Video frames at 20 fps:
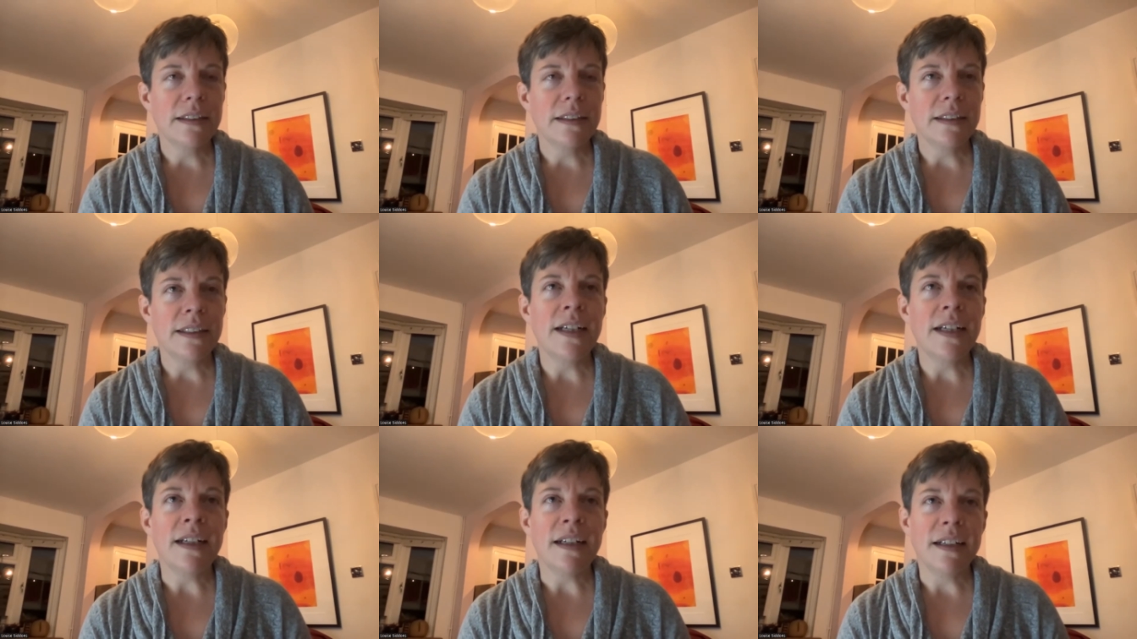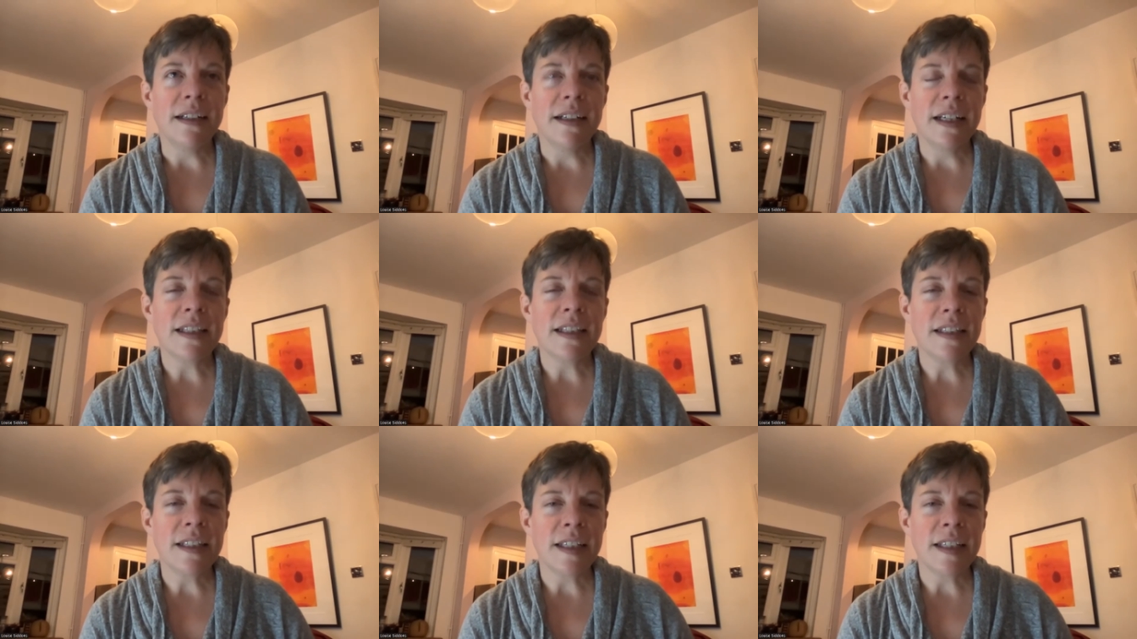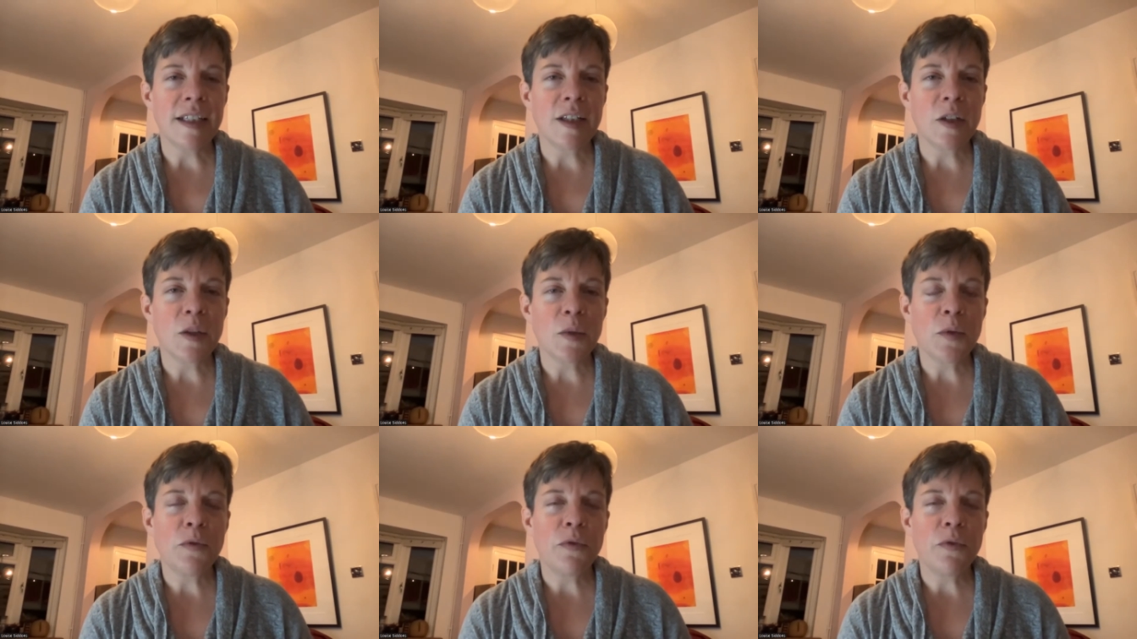yeah i think
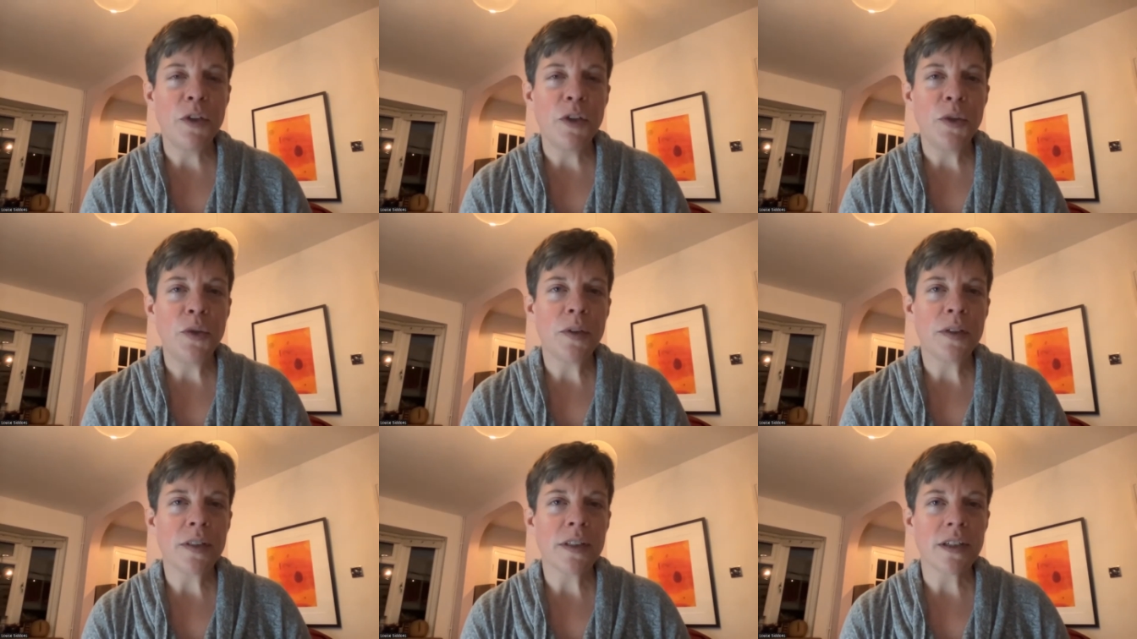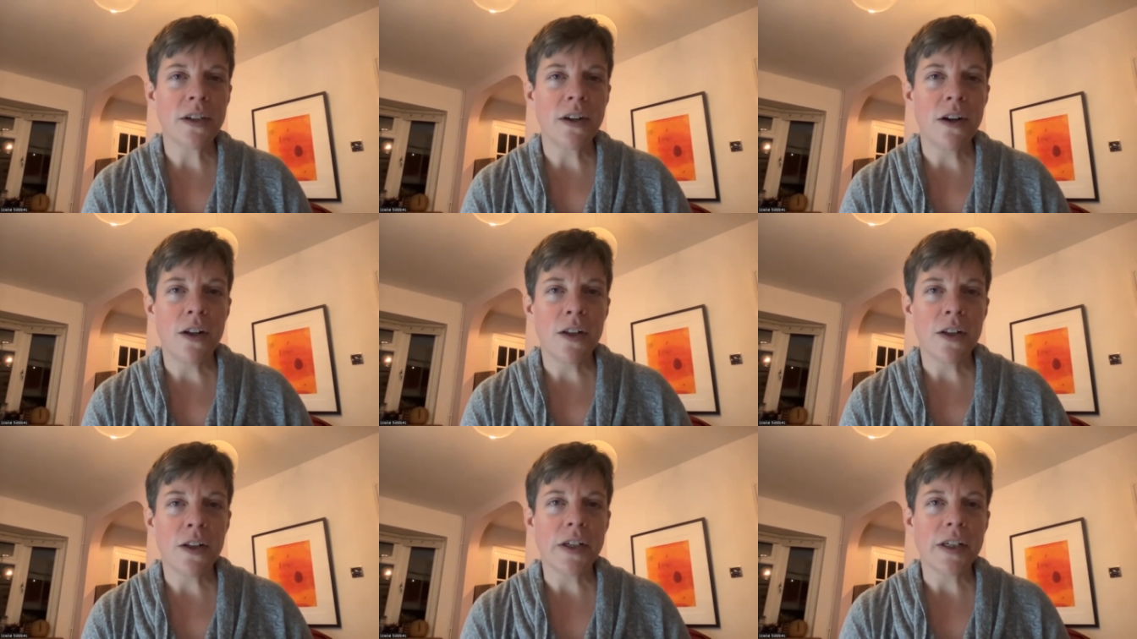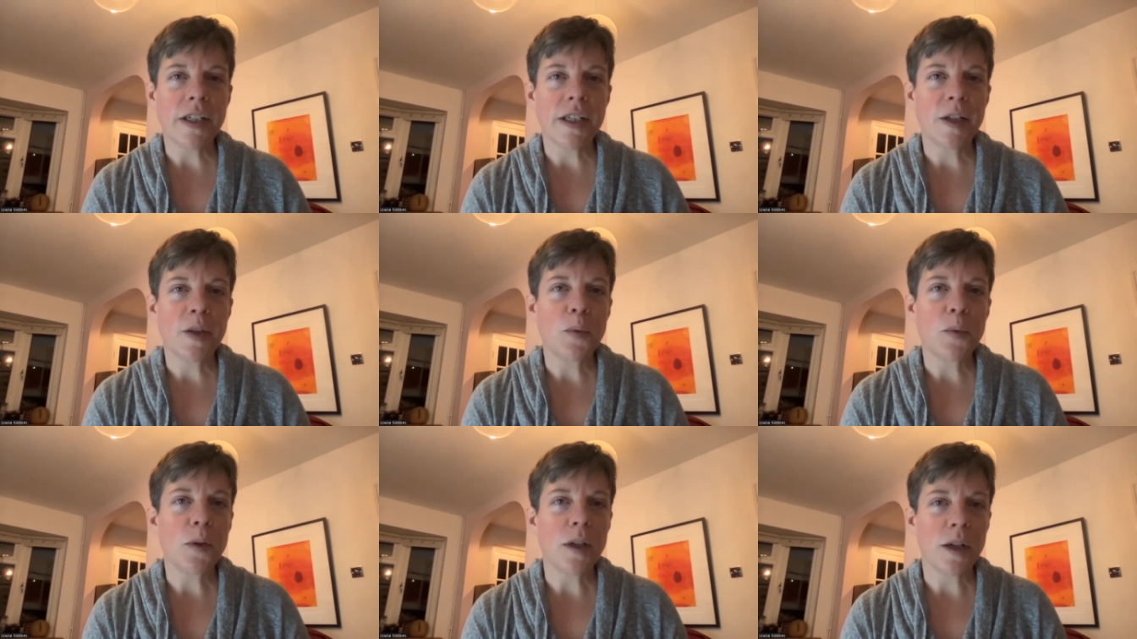if you as a caller
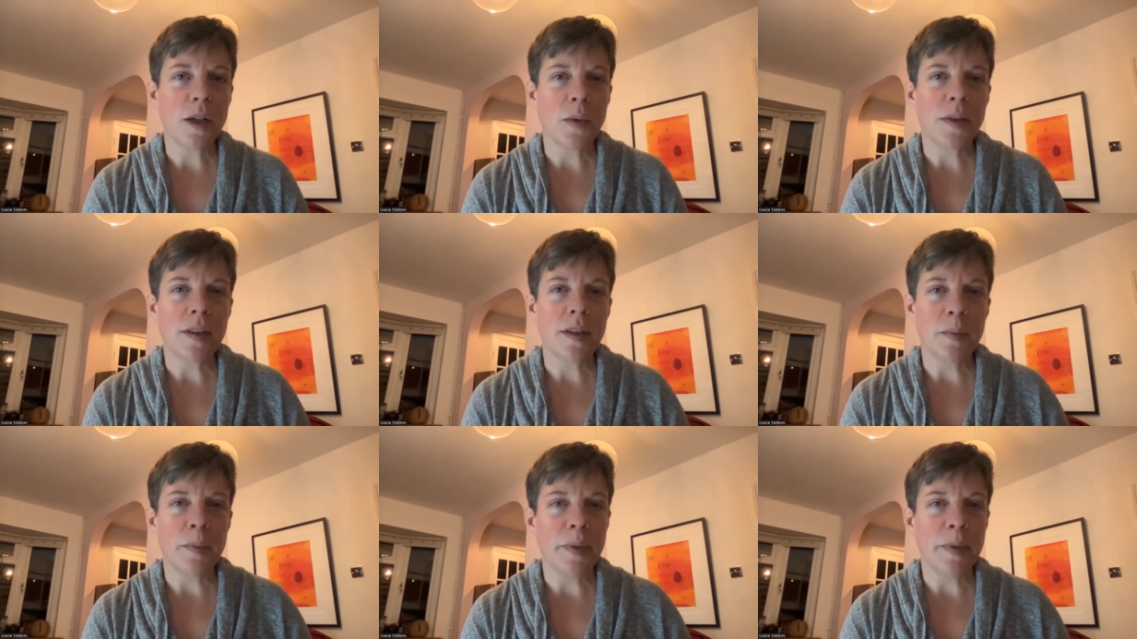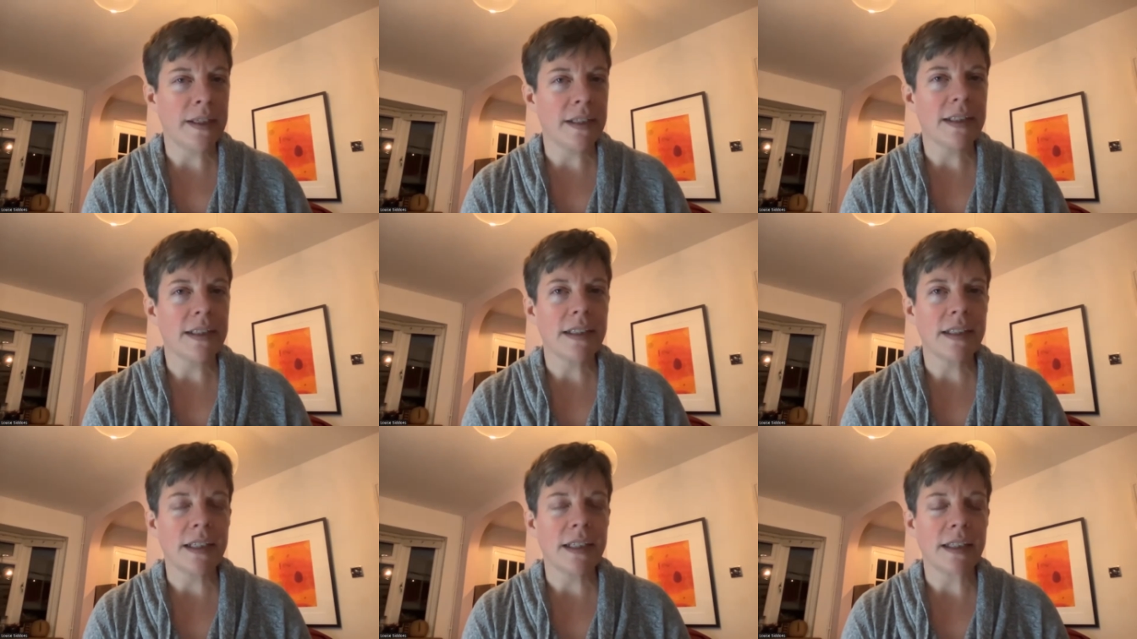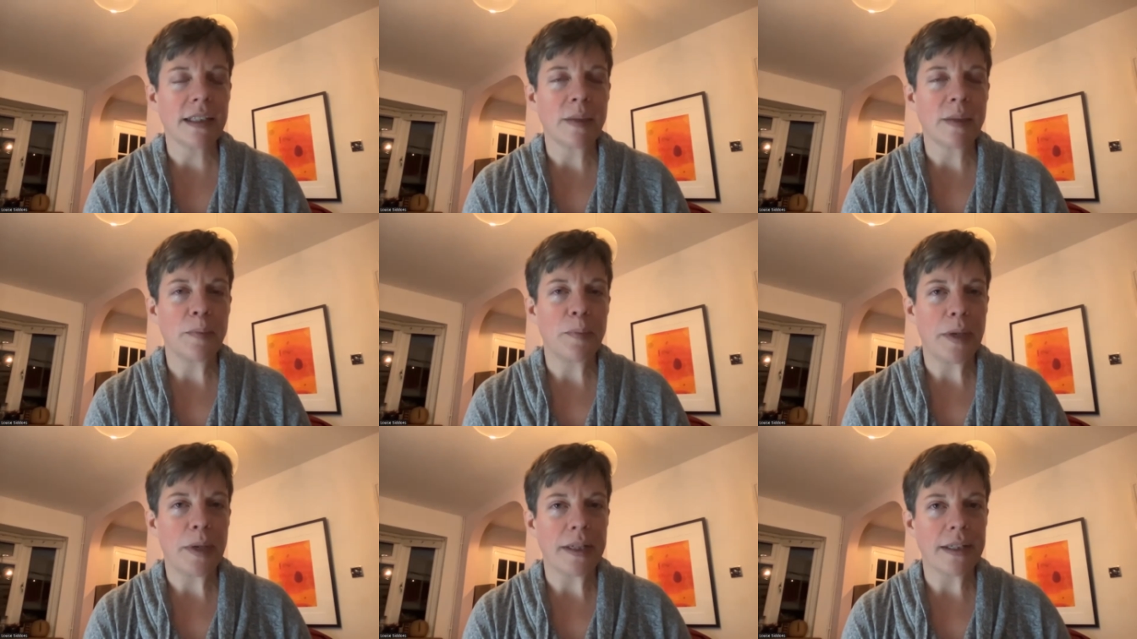can work with the band to get the
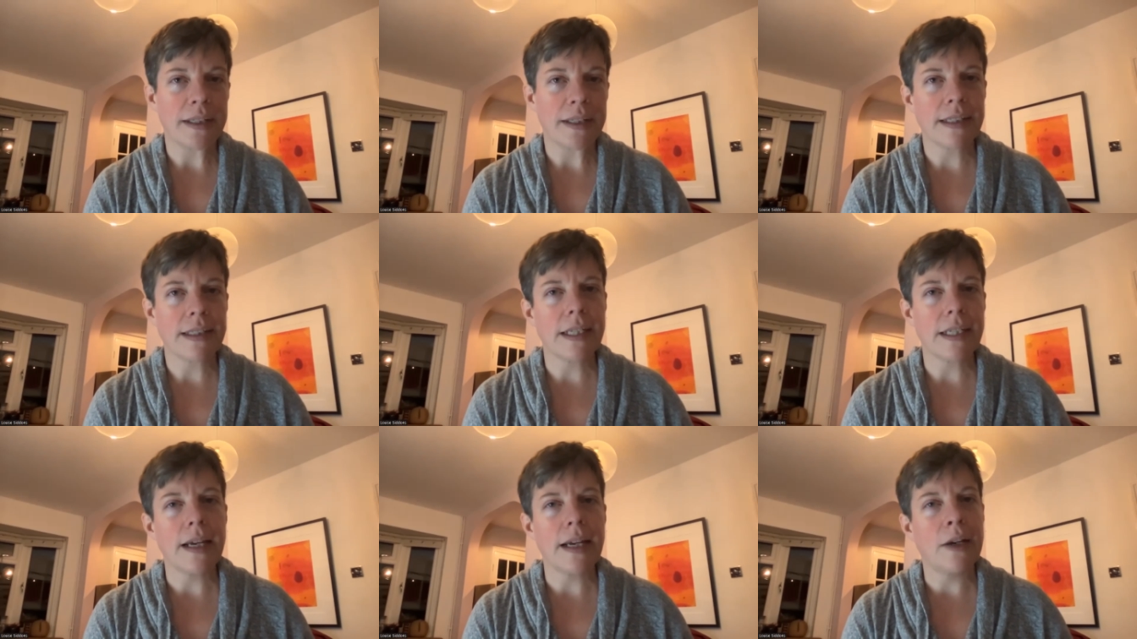best